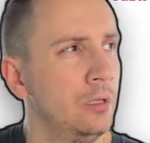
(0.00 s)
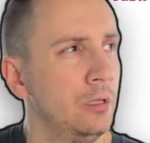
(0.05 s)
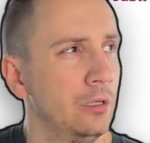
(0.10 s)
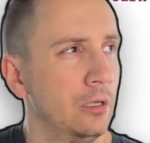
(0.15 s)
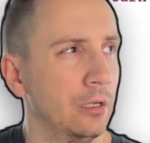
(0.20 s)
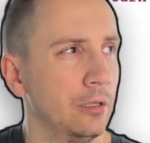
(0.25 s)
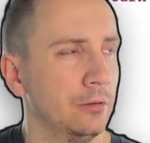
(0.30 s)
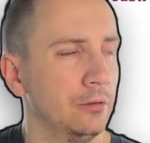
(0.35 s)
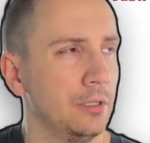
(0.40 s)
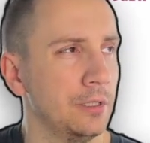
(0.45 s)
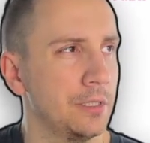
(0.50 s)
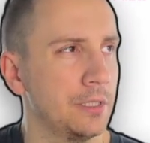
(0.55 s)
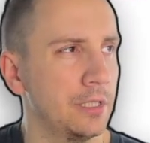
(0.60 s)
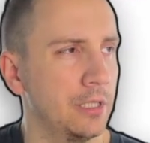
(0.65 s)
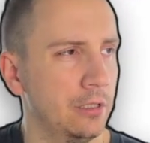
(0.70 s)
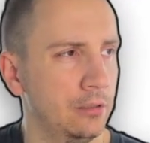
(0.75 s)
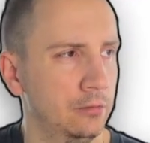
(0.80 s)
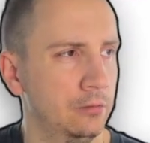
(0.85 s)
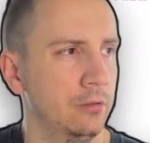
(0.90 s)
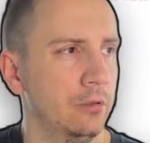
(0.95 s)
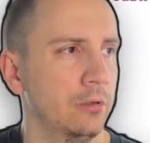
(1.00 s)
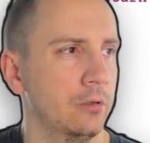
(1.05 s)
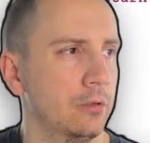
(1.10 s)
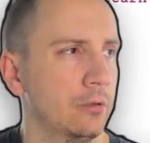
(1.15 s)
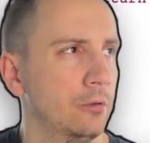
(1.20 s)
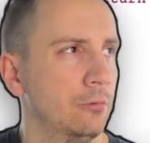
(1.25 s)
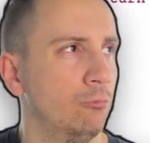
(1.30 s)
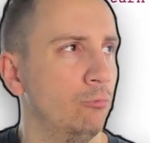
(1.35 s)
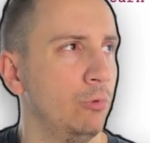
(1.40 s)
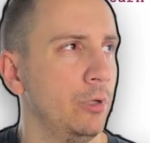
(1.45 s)
and this handler
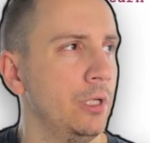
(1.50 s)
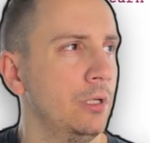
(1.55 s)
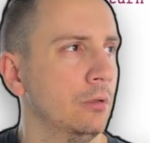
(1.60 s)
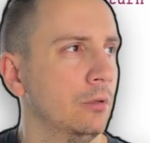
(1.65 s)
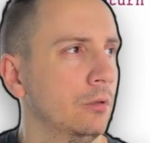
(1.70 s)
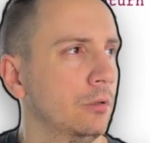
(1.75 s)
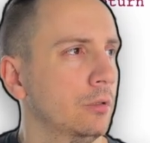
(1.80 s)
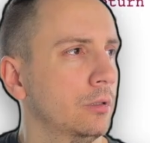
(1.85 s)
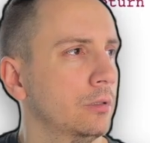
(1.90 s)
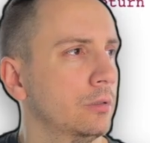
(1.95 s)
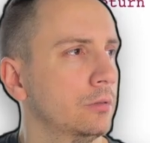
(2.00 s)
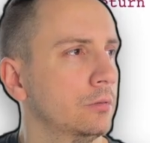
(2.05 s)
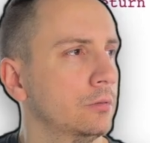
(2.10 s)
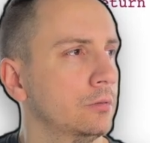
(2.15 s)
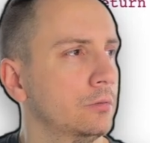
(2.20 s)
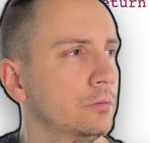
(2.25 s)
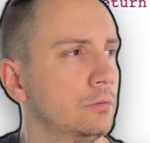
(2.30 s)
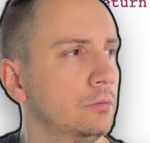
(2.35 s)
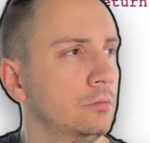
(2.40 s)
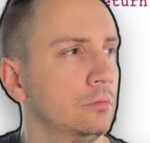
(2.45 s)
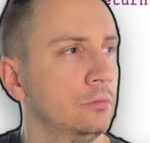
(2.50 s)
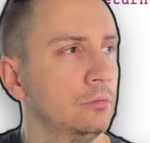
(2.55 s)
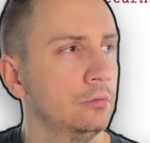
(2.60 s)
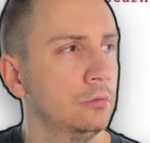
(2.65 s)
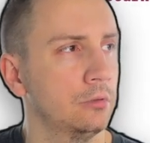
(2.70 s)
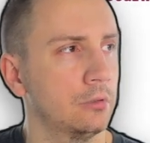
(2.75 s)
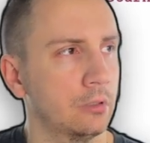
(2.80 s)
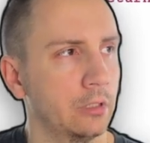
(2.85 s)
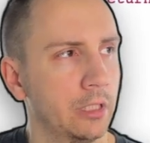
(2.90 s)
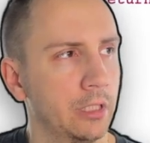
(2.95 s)
will
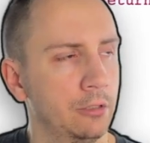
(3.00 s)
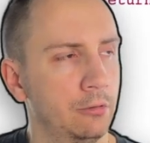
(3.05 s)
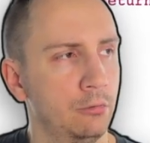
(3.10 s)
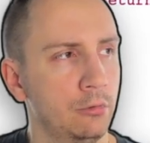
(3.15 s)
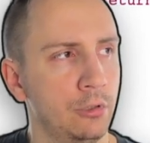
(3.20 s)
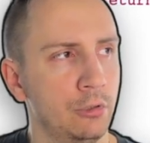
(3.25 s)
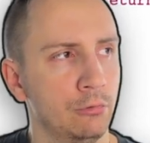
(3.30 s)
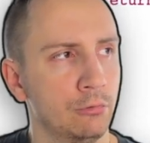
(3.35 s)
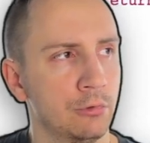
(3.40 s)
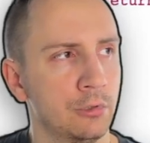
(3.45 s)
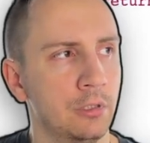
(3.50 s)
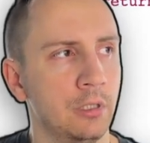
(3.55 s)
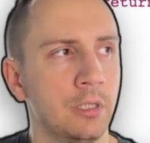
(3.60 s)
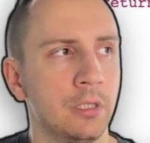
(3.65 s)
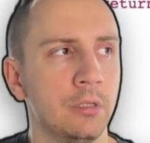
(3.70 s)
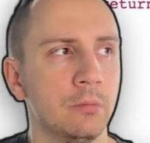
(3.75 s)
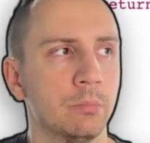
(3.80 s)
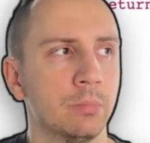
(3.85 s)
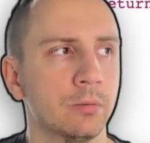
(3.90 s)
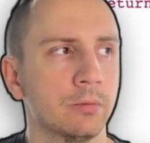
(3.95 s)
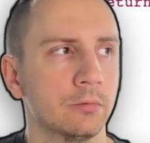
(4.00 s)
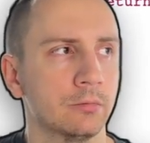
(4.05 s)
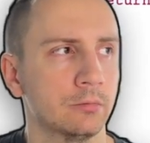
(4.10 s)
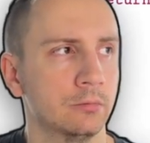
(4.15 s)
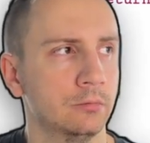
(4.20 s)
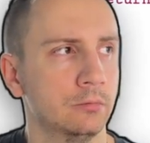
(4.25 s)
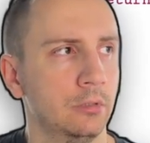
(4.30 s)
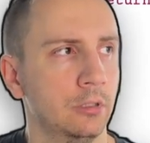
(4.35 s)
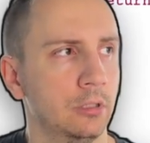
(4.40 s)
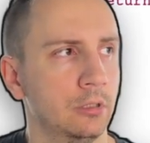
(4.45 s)
try to use the heap.
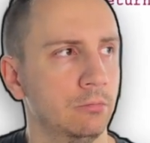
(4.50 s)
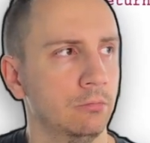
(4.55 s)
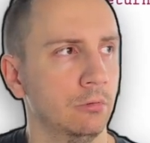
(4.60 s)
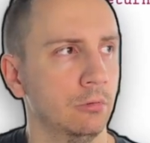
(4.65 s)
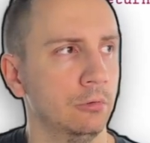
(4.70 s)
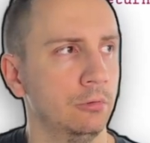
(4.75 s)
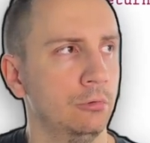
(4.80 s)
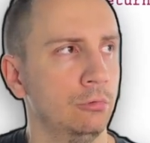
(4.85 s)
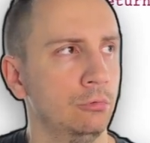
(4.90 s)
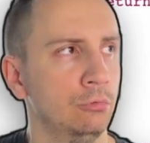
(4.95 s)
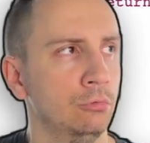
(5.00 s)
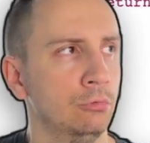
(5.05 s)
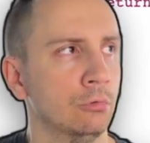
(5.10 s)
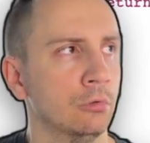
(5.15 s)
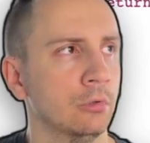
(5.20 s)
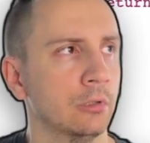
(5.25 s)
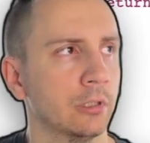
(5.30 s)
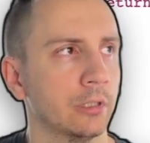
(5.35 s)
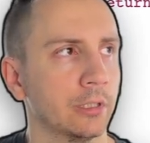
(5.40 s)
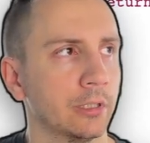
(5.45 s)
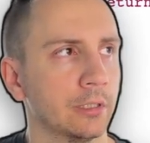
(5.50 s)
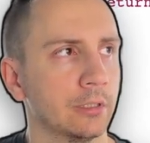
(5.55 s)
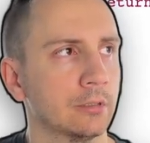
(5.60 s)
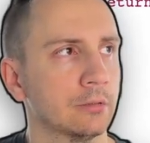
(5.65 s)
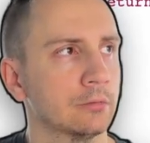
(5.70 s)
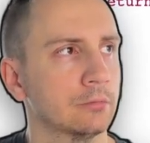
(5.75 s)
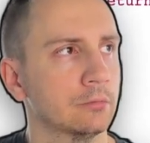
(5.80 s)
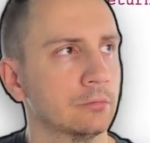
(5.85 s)
it will do like